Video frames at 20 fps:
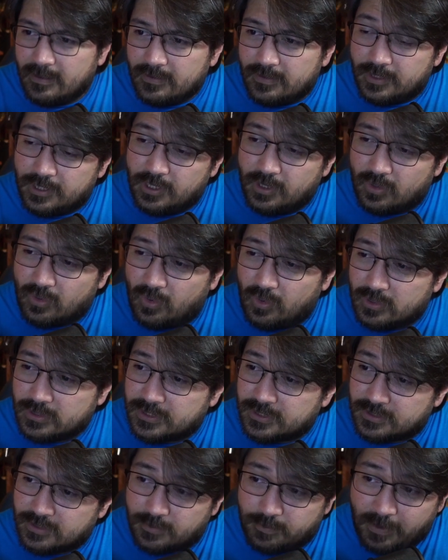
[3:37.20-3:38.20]
The dear
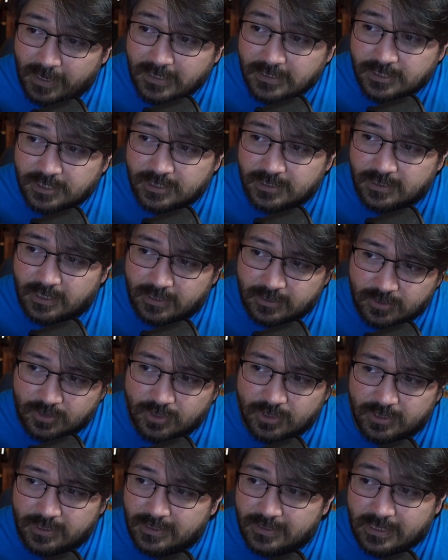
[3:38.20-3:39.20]
horses are patient and
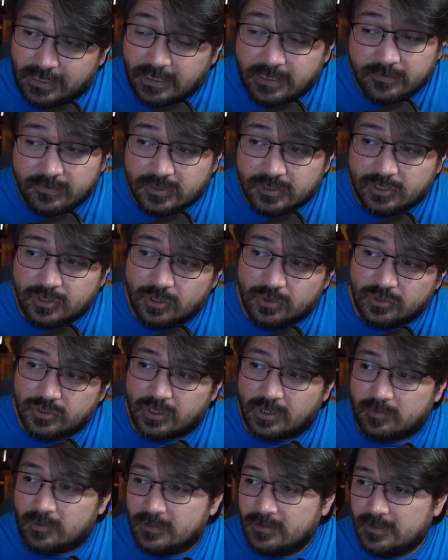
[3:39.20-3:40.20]
good, and they give us no
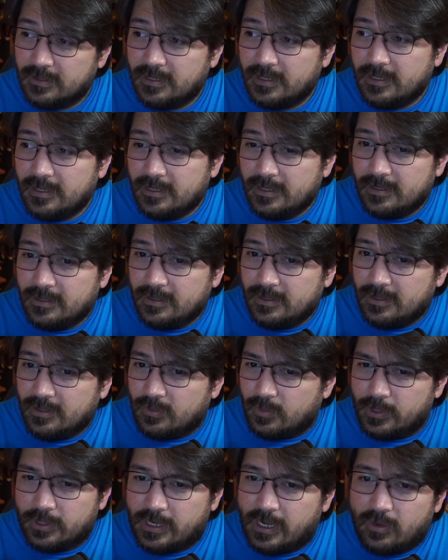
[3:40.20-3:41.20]
trouble.
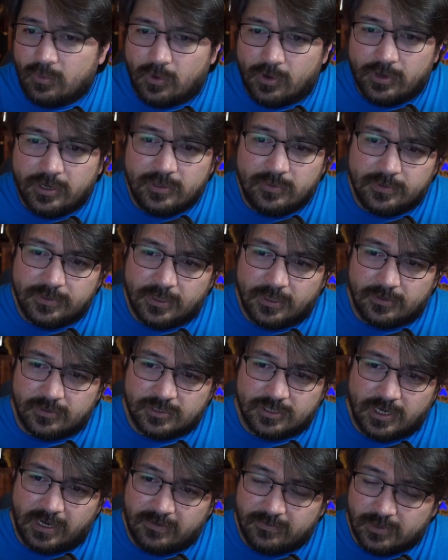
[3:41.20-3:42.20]
We are not worried with other
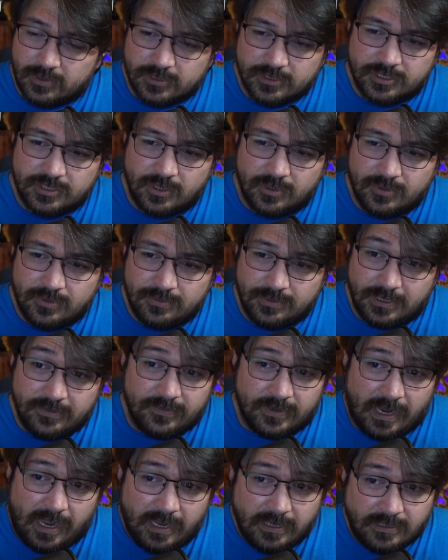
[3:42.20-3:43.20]
travelers, so
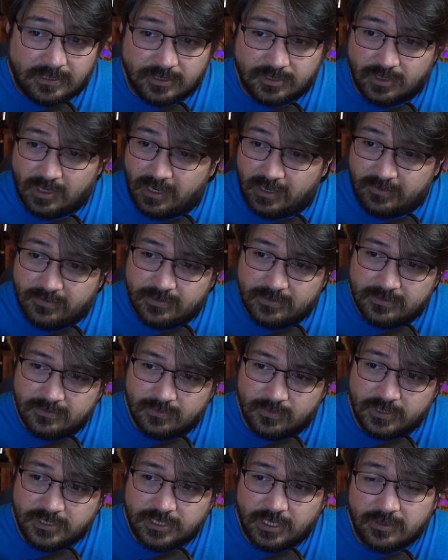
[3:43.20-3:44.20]
even I can drive.
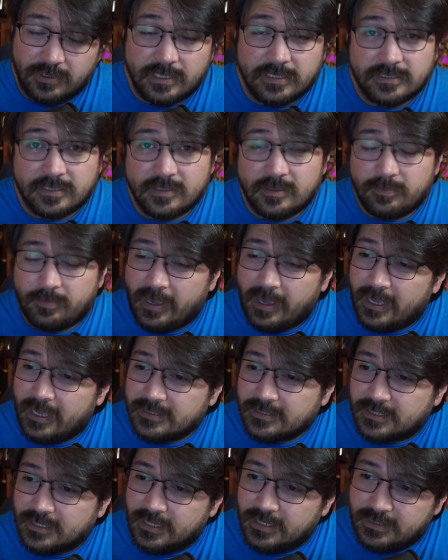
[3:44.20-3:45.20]
We shall get to the
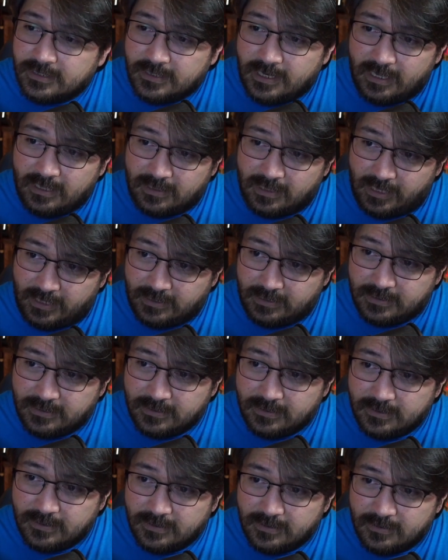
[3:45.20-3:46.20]
pass in daylight.
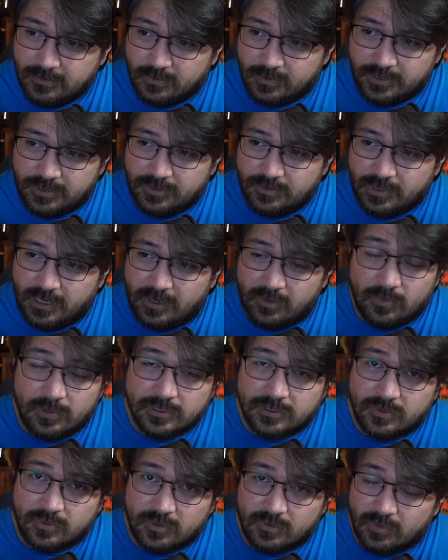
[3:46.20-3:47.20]
We do not
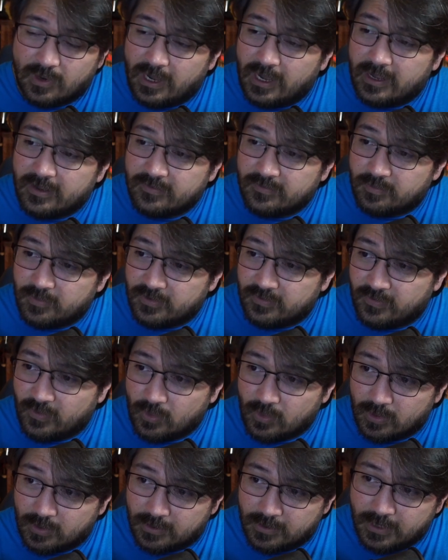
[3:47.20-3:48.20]
want to arrive
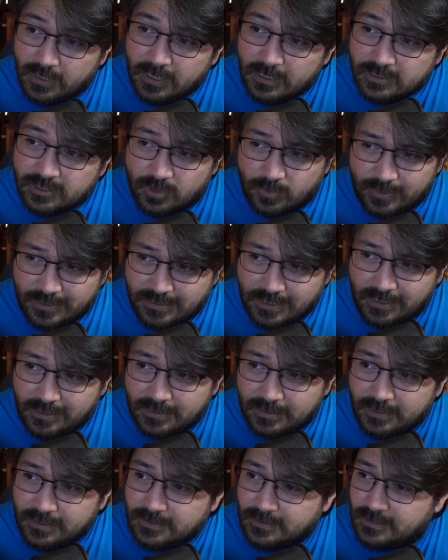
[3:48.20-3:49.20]
before, so we take
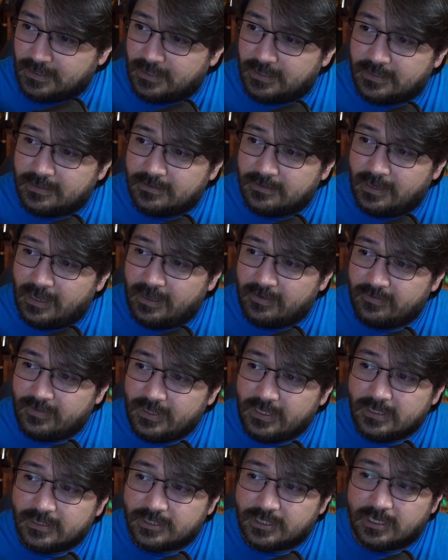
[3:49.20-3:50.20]
it easy and have
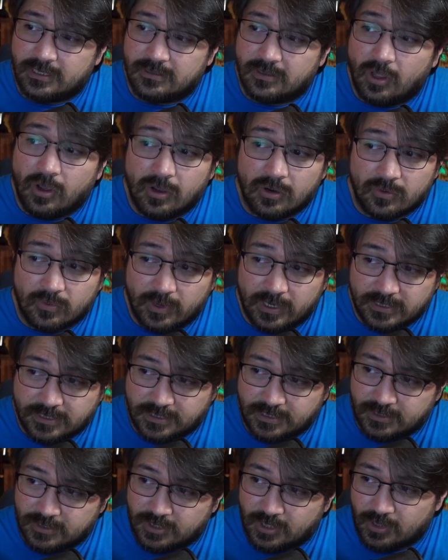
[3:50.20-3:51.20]
each a long rest
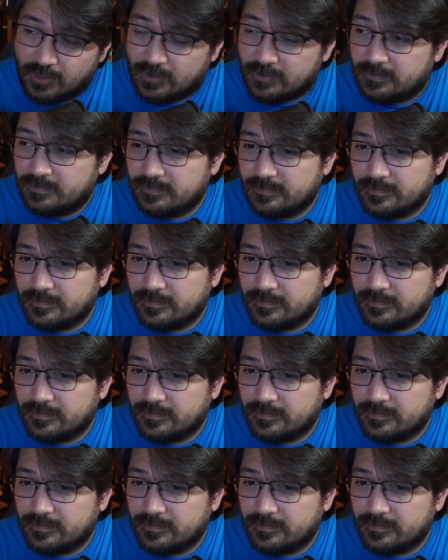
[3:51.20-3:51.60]
in turn.